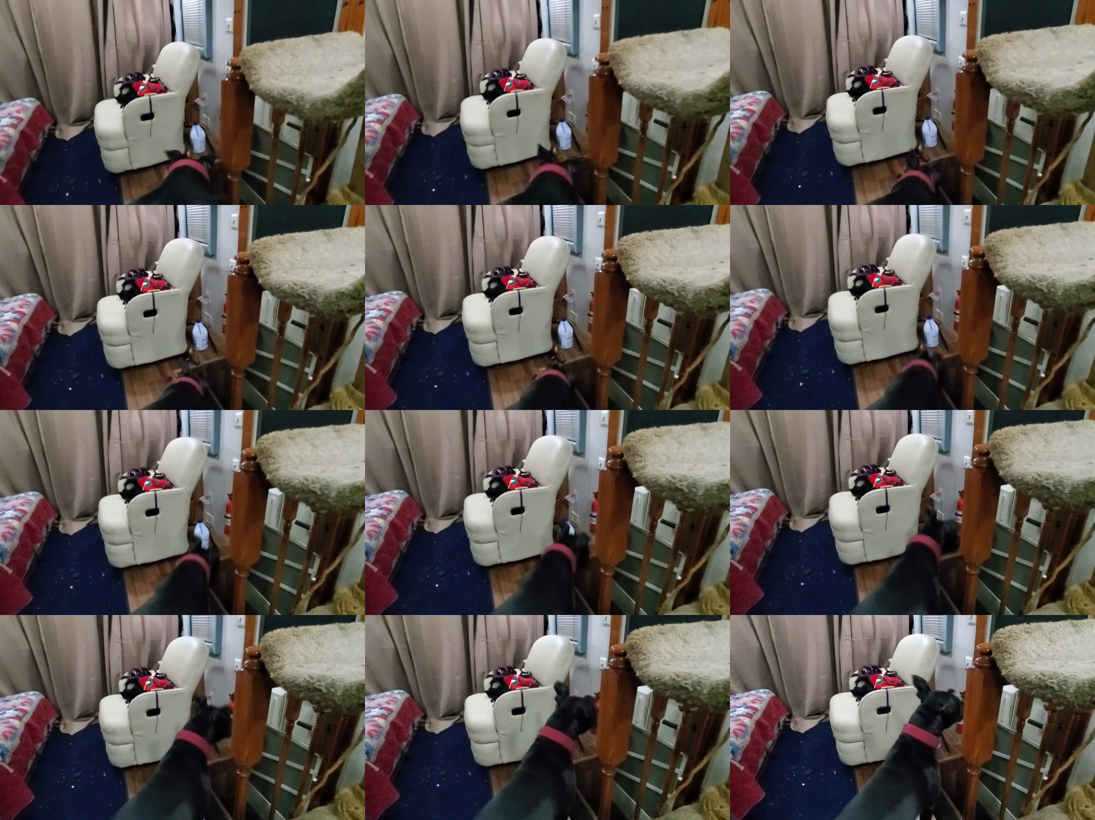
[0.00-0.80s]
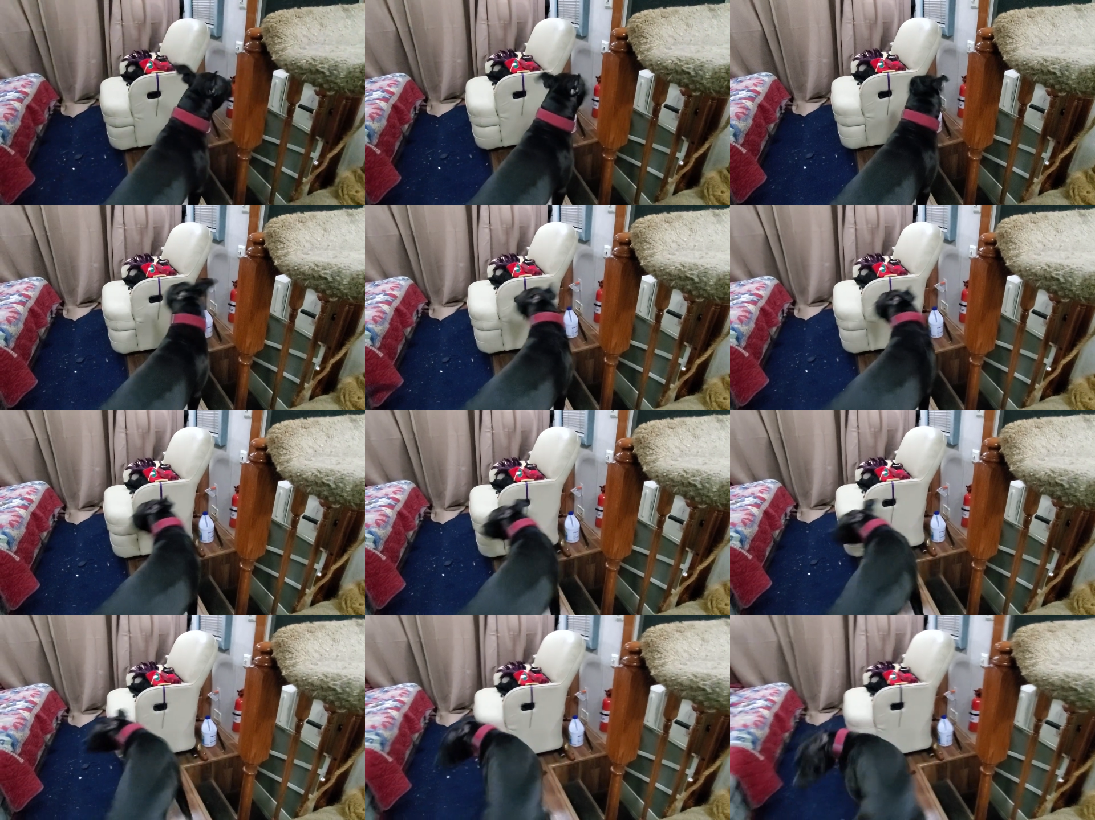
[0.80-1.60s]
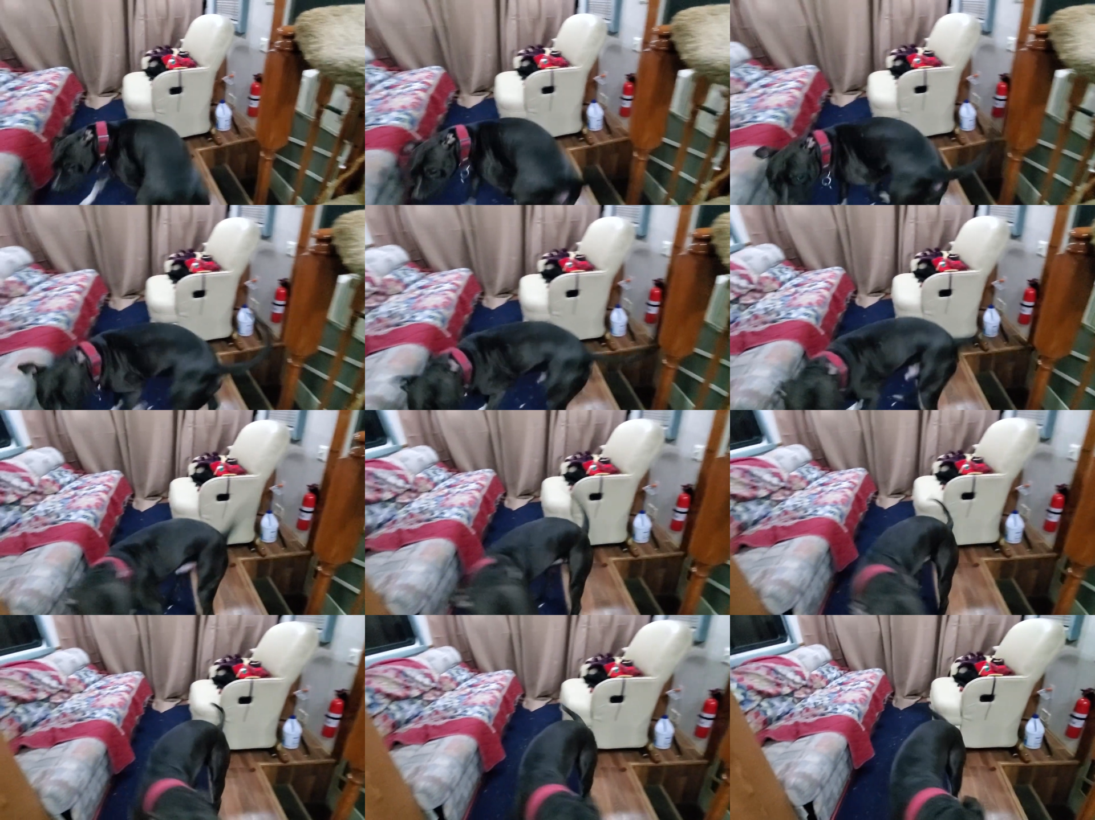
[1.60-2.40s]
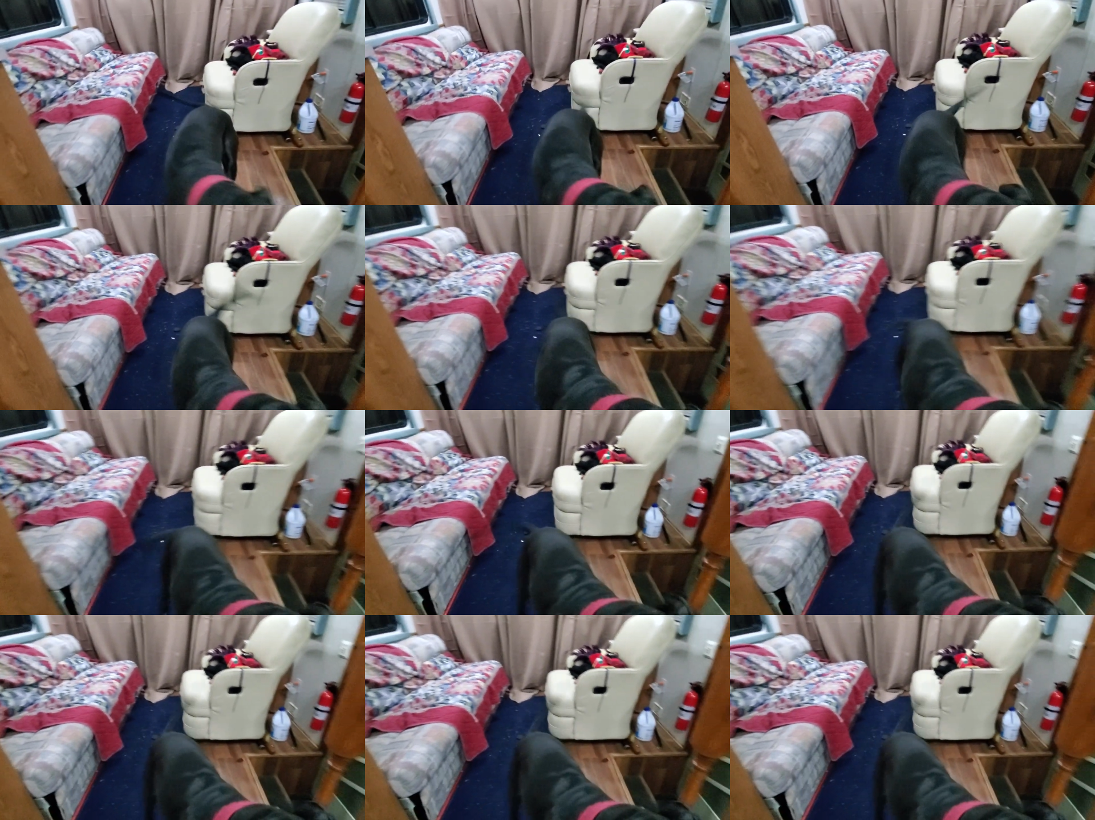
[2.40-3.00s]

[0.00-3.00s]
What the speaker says: [unreadable: no face in view]